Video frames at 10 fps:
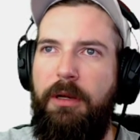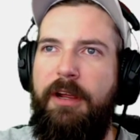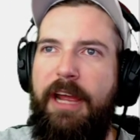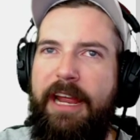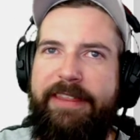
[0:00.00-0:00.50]

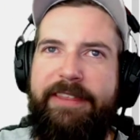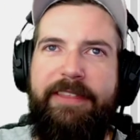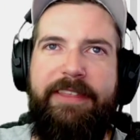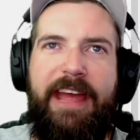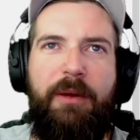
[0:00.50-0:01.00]
and
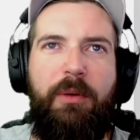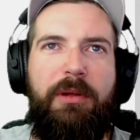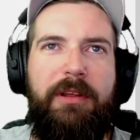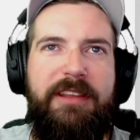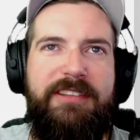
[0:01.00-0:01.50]
that
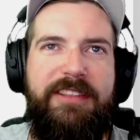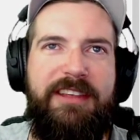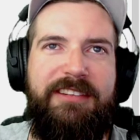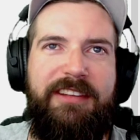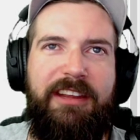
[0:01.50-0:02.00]
will, it's
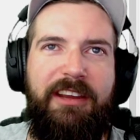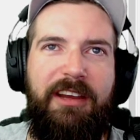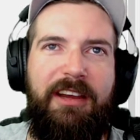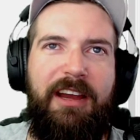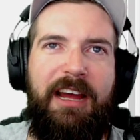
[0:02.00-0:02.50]
this
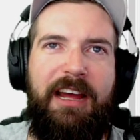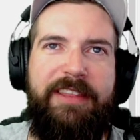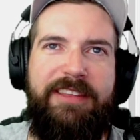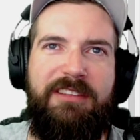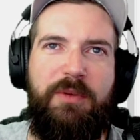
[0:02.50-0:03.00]
here.
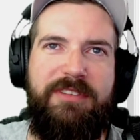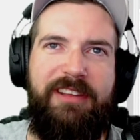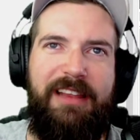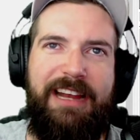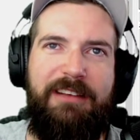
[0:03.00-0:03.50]
This will
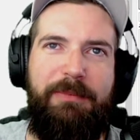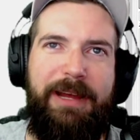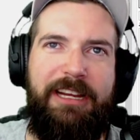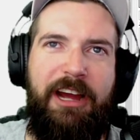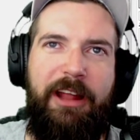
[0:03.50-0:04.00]
select by
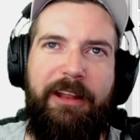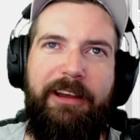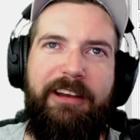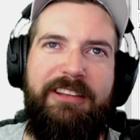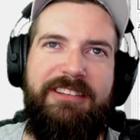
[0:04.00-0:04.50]

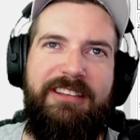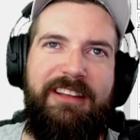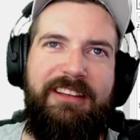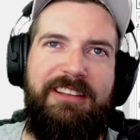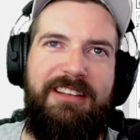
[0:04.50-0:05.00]
color. This is
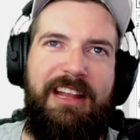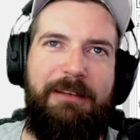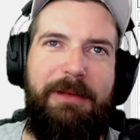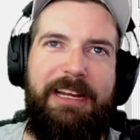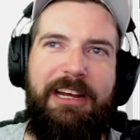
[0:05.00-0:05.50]
like the select
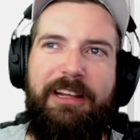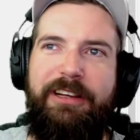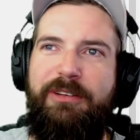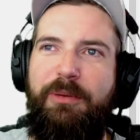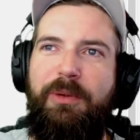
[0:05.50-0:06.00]
by color
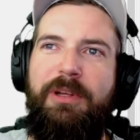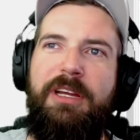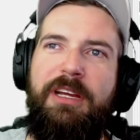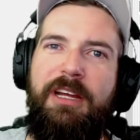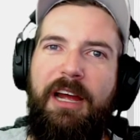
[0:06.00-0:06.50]
tool.
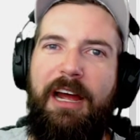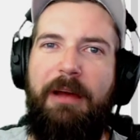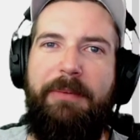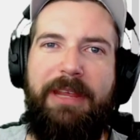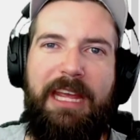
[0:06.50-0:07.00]

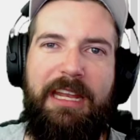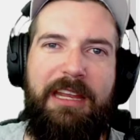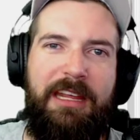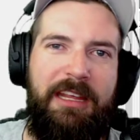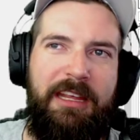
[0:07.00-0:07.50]
Again,
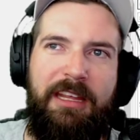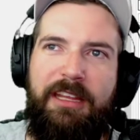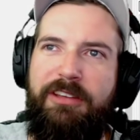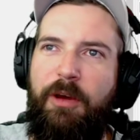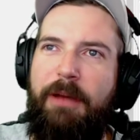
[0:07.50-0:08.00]

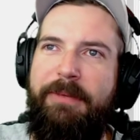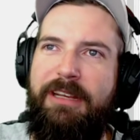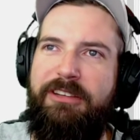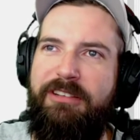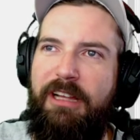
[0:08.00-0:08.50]
so I'm gonna
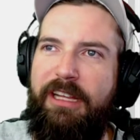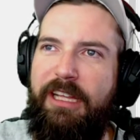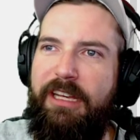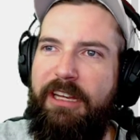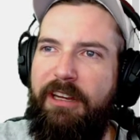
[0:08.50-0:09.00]
just click
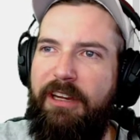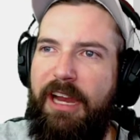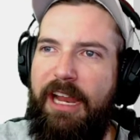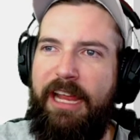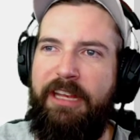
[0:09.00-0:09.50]
in
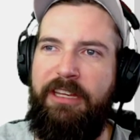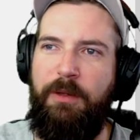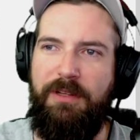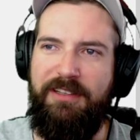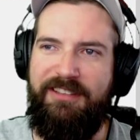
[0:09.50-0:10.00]
here, and you
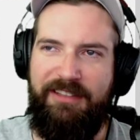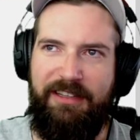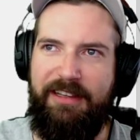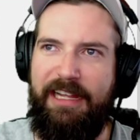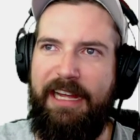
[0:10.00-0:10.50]
can see
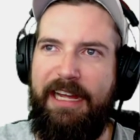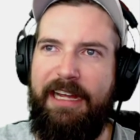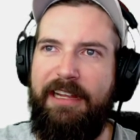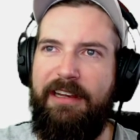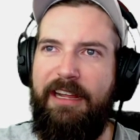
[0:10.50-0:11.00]

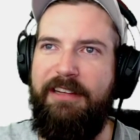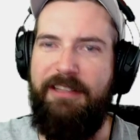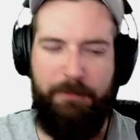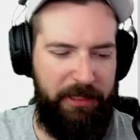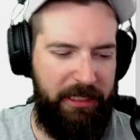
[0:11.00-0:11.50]
that it
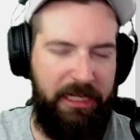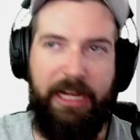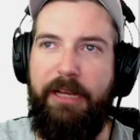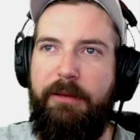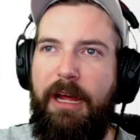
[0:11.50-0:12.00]
did pretty
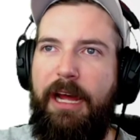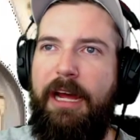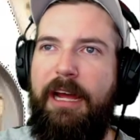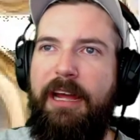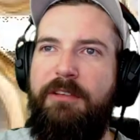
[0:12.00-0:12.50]
good.
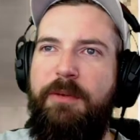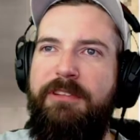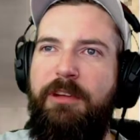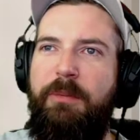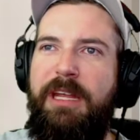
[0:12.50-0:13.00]
As we
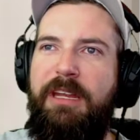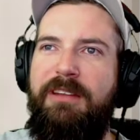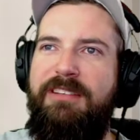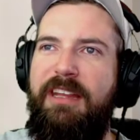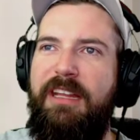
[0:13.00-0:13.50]
zoom in, you can
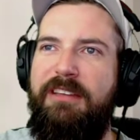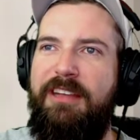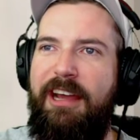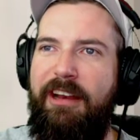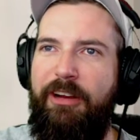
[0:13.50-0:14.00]
see that it's
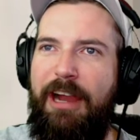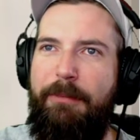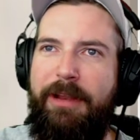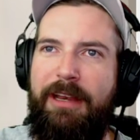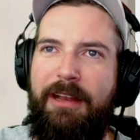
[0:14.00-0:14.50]
kind of
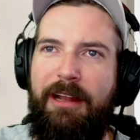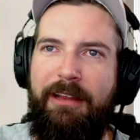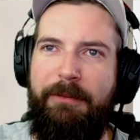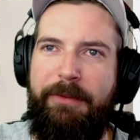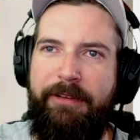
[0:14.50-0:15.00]
grabbing a
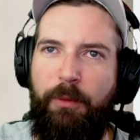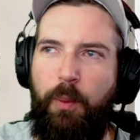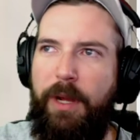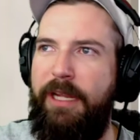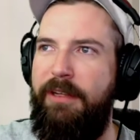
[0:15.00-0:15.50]
little bit of the
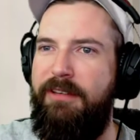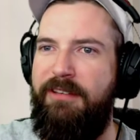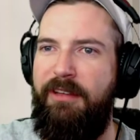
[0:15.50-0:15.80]
white